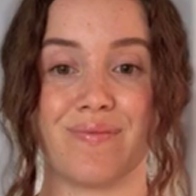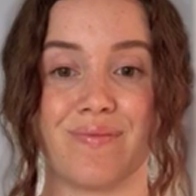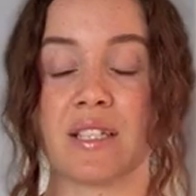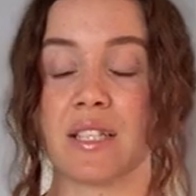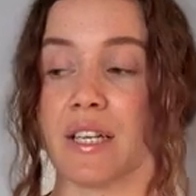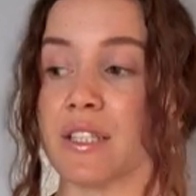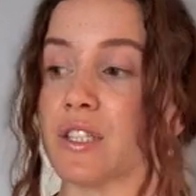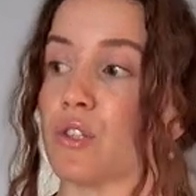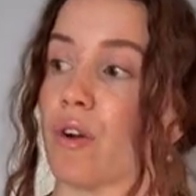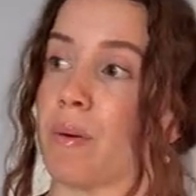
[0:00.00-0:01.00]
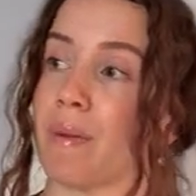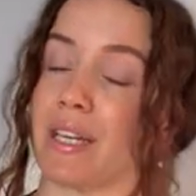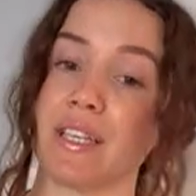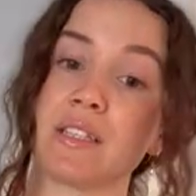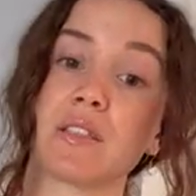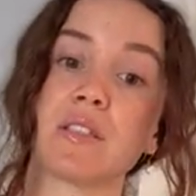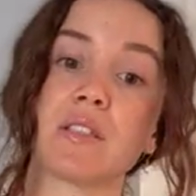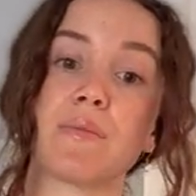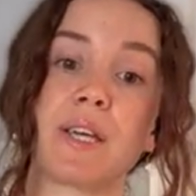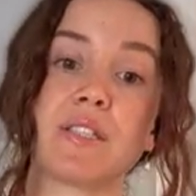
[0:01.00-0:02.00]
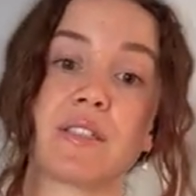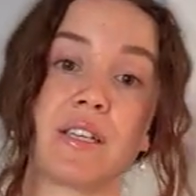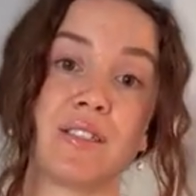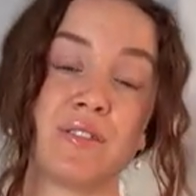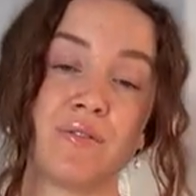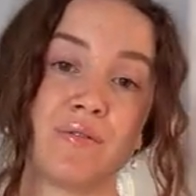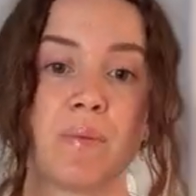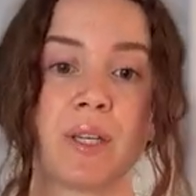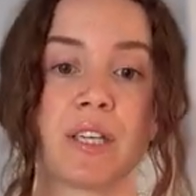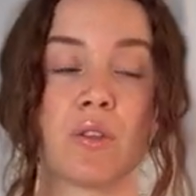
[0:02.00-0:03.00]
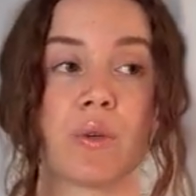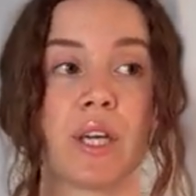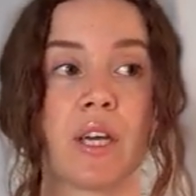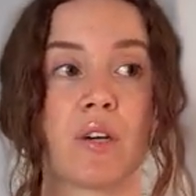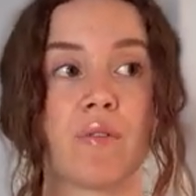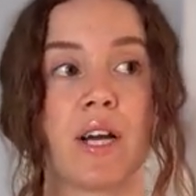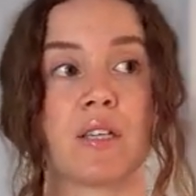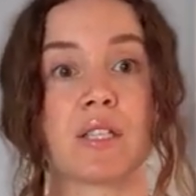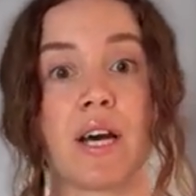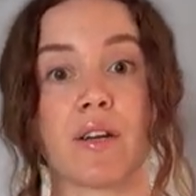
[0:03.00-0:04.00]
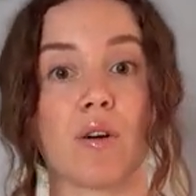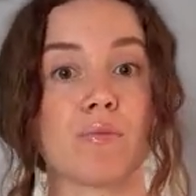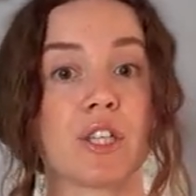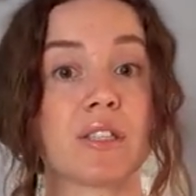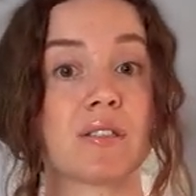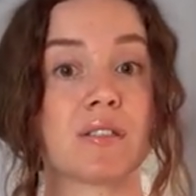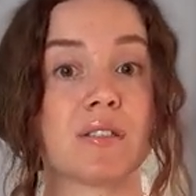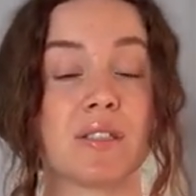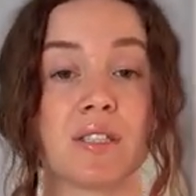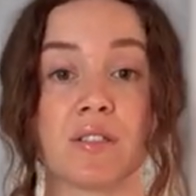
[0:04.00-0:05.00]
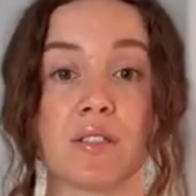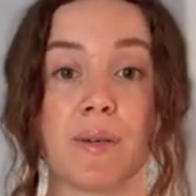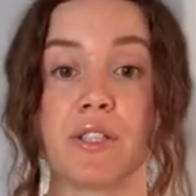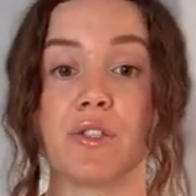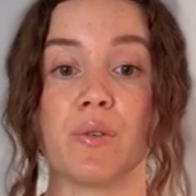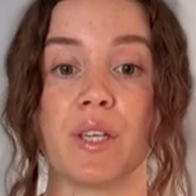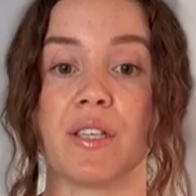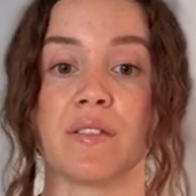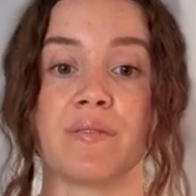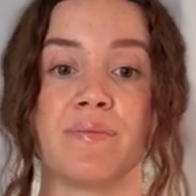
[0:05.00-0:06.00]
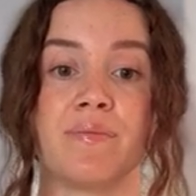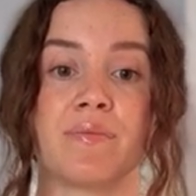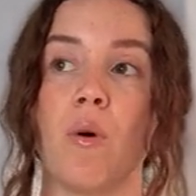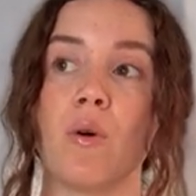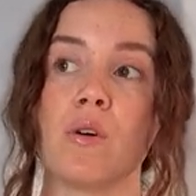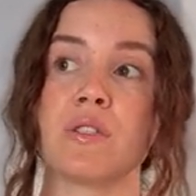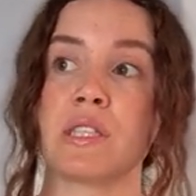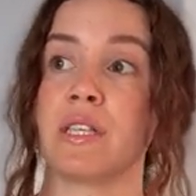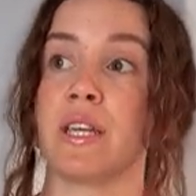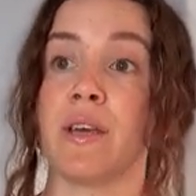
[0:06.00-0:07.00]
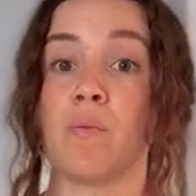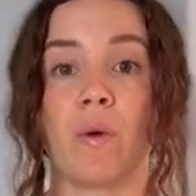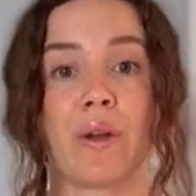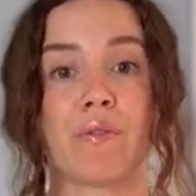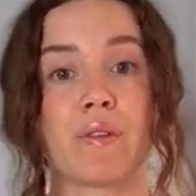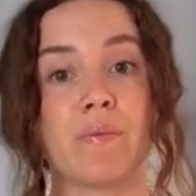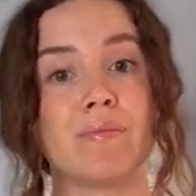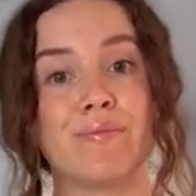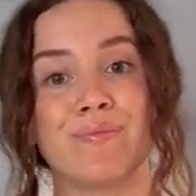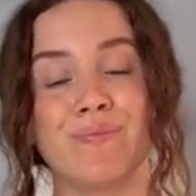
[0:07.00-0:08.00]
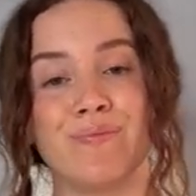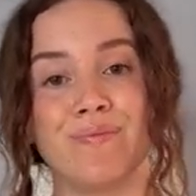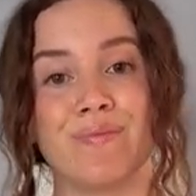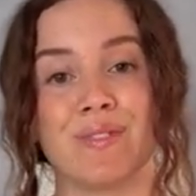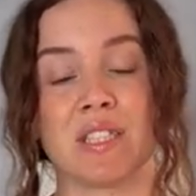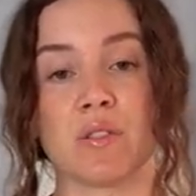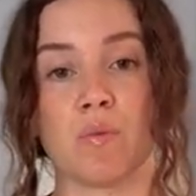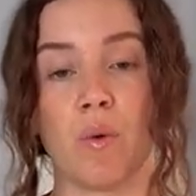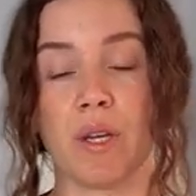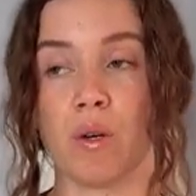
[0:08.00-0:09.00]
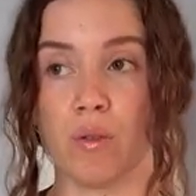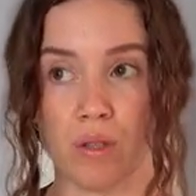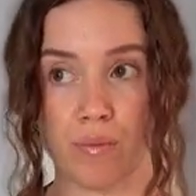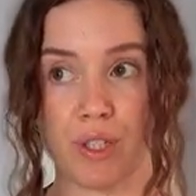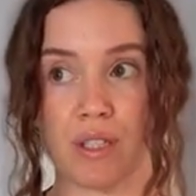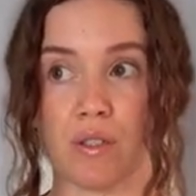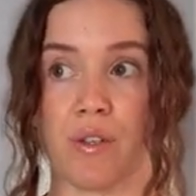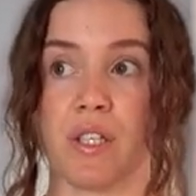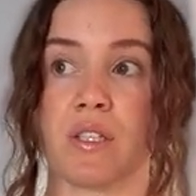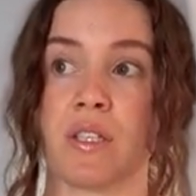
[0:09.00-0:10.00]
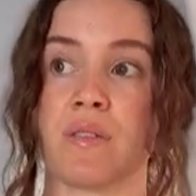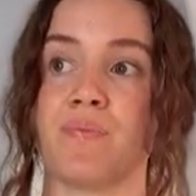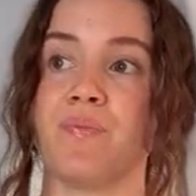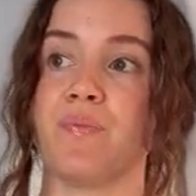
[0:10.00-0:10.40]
Starting to ground back into the space now. Begin looking around at objects in the space you are in. Pause and name one of them. This is what we call object orienting.